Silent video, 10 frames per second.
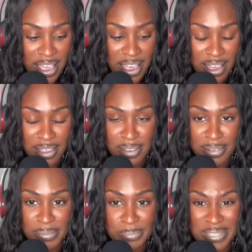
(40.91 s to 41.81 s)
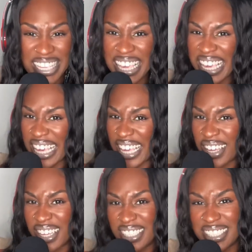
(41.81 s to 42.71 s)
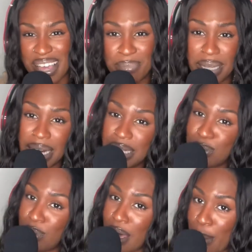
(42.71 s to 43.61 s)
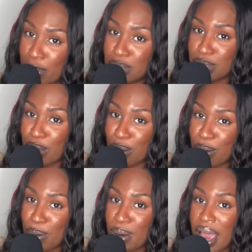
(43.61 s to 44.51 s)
Yeah, it's time to get into the episode.